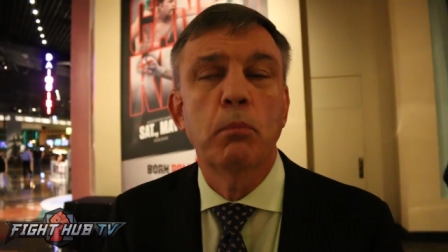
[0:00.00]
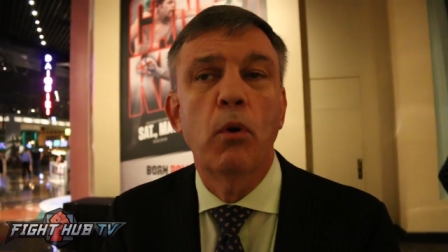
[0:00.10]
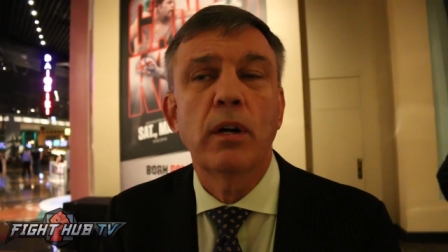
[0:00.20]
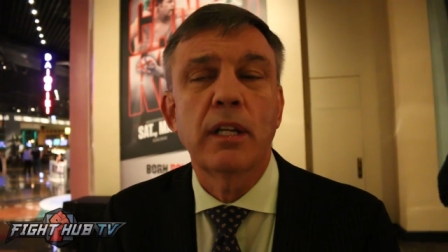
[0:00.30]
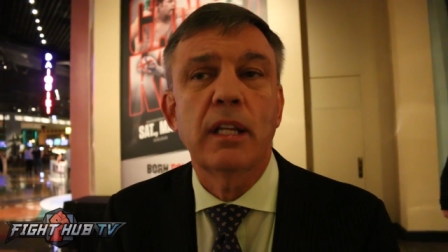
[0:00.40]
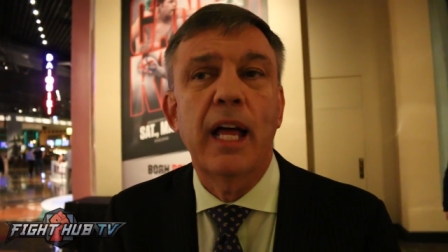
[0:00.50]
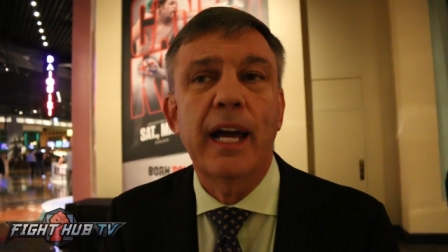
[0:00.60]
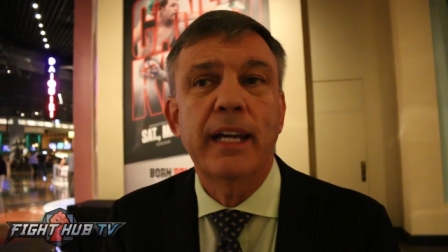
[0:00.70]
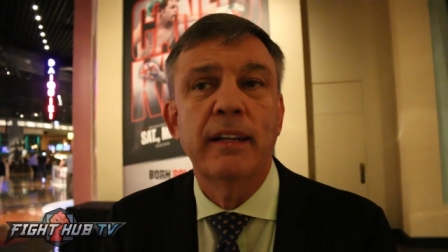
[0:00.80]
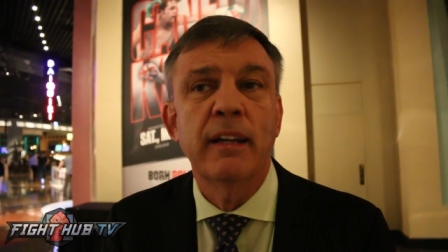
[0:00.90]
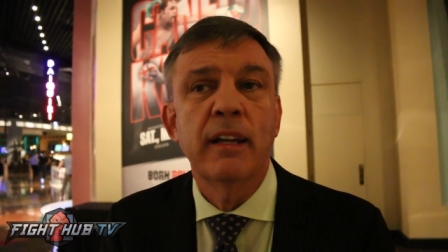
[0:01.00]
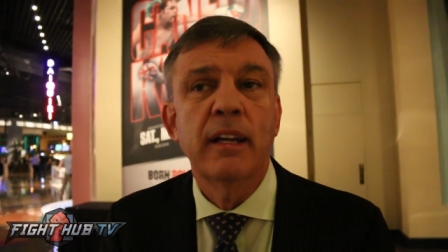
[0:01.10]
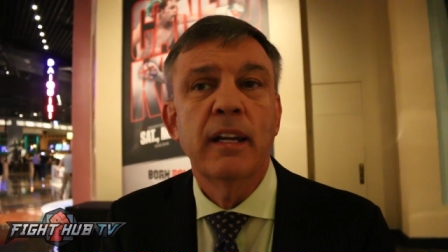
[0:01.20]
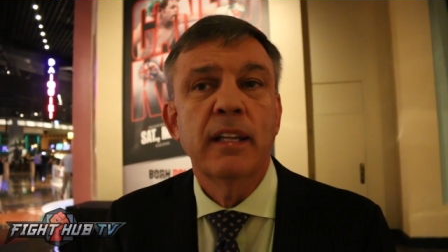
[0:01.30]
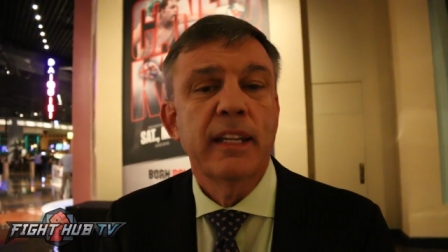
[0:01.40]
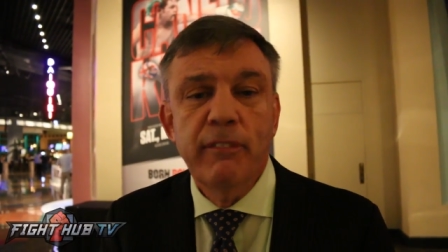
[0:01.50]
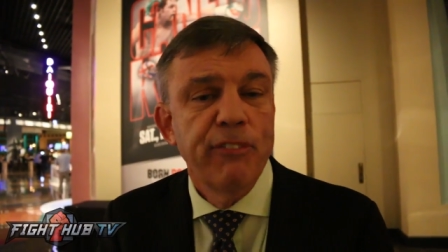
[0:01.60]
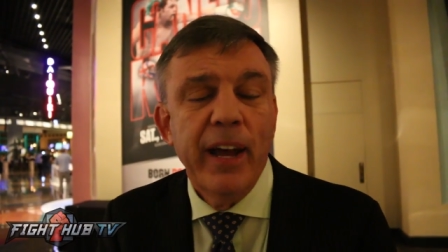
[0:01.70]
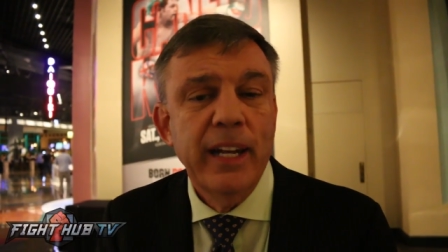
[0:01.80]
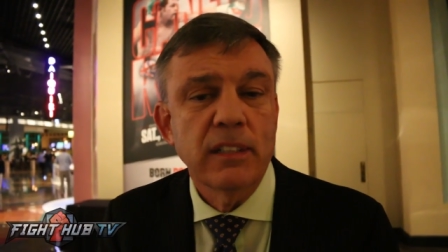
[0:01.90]
more on the line than
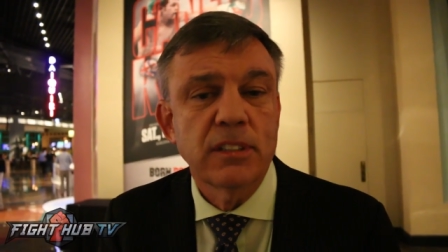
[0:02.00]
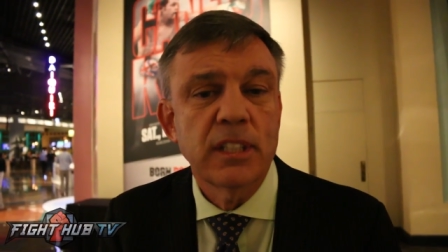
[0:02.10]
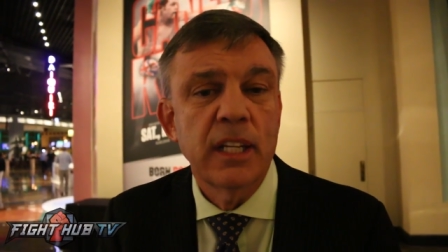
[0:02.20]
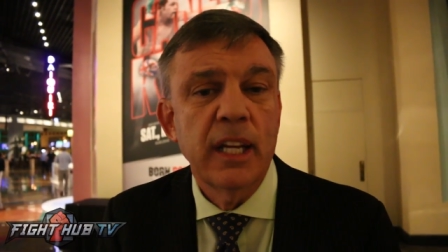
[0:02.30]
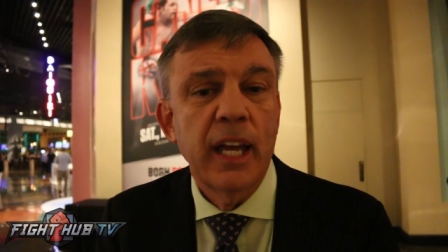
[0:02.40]
fighters,